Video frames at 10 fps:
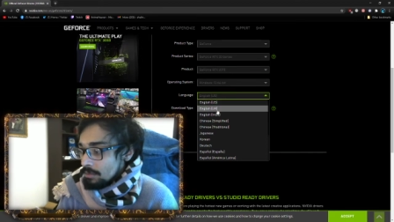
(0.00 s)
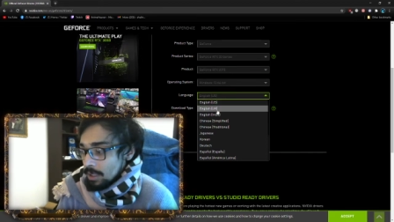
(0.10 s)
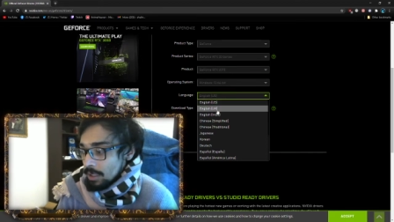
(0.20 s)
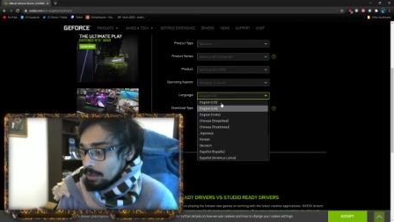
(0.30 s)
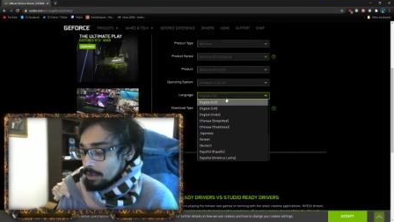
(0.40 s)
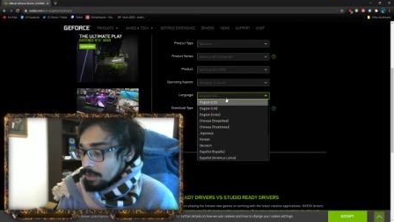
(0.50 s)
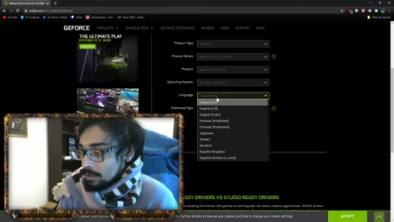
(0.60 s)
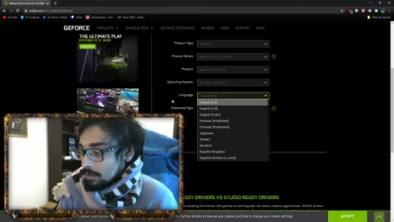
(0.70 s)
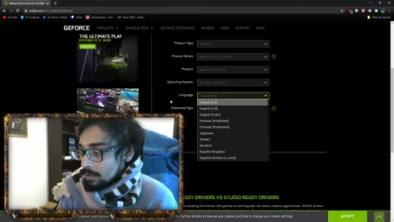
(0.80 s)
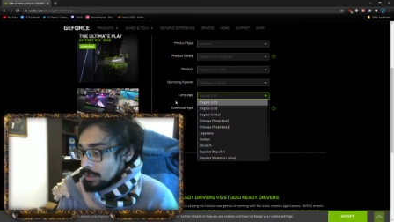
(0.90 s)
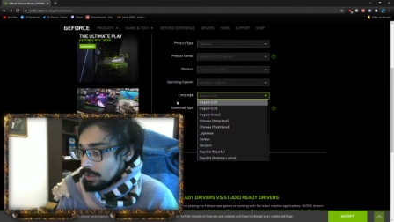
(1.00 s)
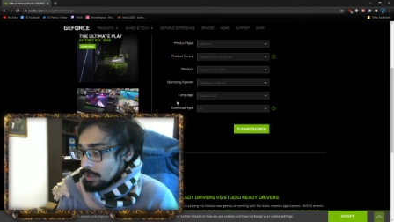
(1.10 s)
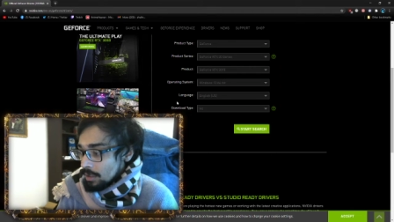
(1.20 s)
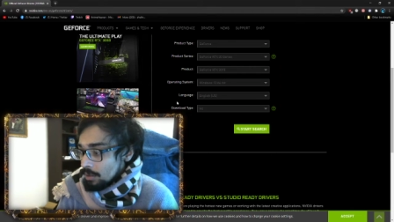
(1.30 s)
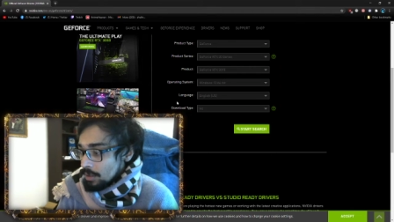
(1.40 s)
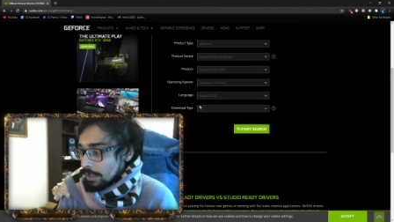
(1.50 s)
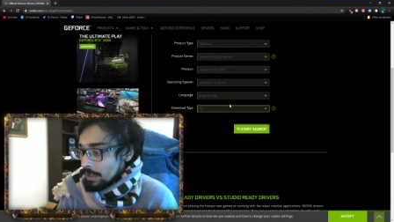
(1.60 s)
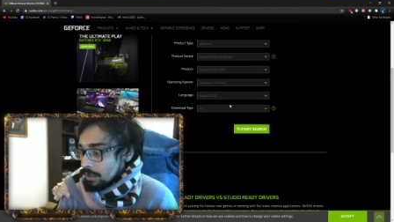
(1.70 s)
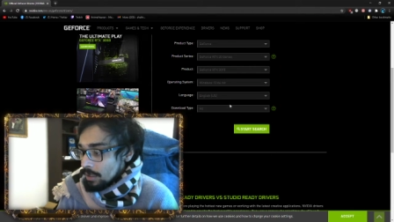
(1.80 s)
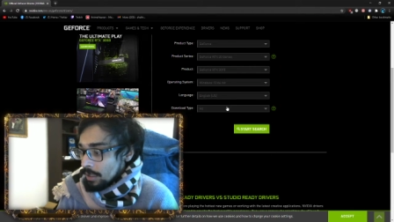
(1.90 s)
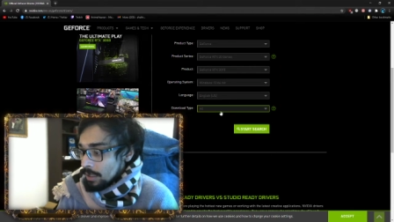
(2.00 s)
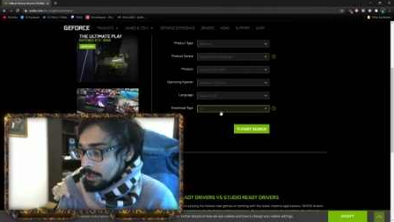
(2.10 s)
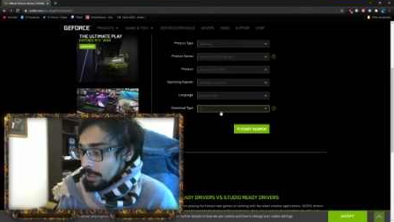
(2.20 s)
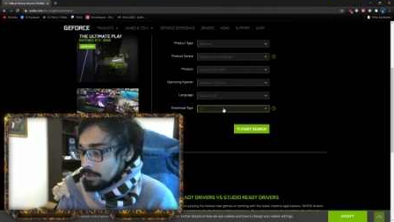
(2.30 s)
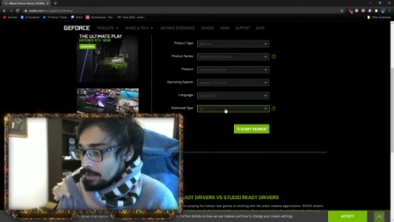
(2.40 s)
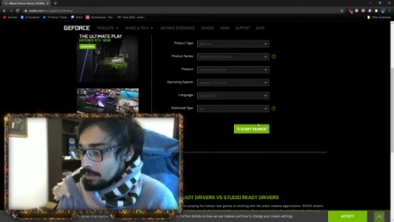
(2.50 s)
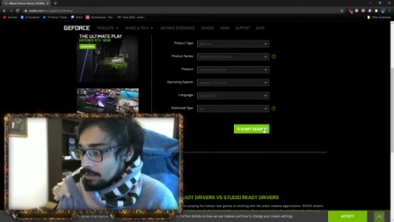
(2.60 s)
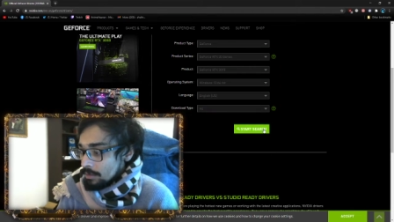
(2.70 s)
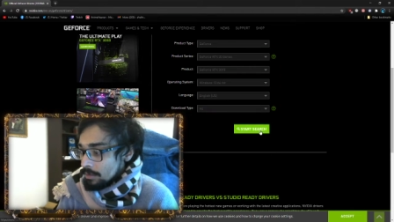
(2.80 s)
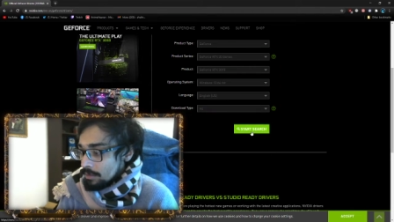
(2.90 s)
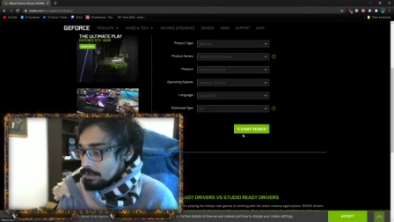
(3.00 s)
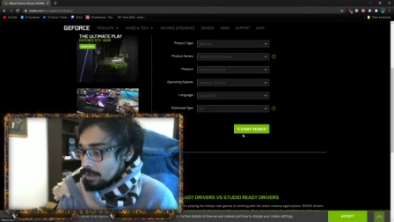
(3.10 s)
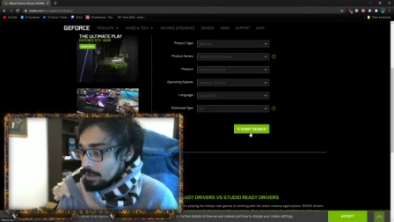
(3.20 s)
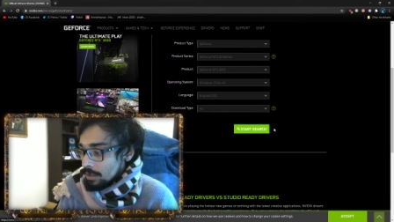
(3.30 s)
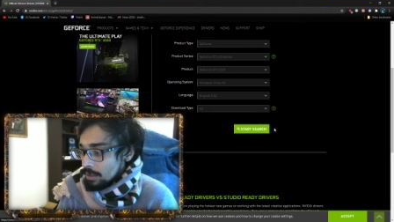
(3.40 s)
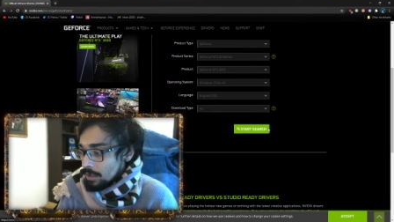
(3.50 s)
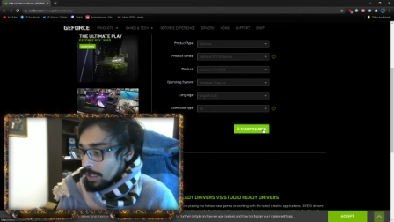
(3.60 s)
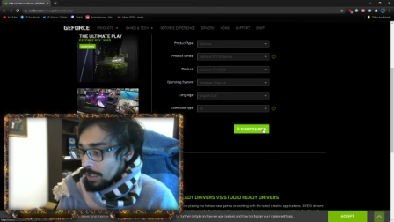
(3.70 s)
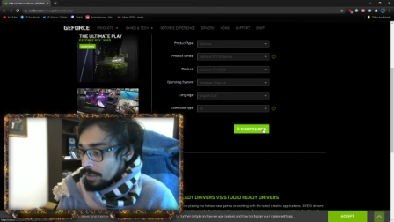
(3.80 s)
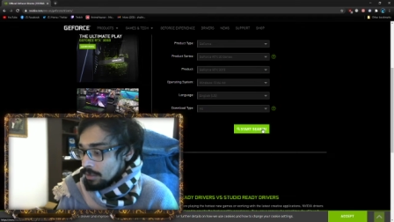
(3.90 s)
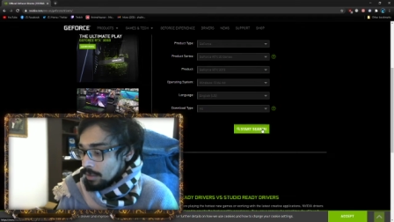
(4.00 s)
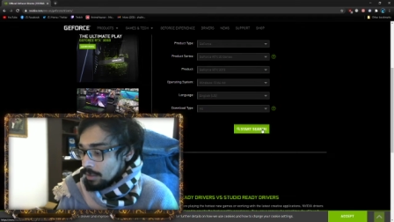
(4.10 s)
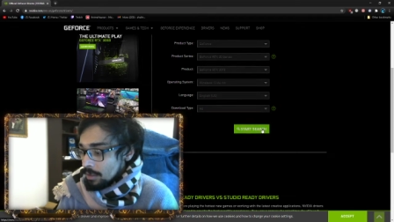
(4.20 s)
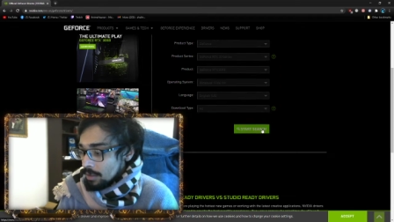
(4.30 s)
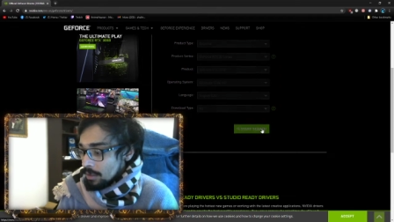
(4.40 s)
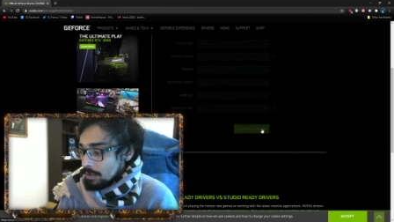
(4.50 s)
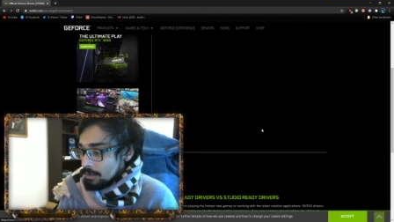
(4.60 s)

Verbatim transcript: you know you can go there and then hit search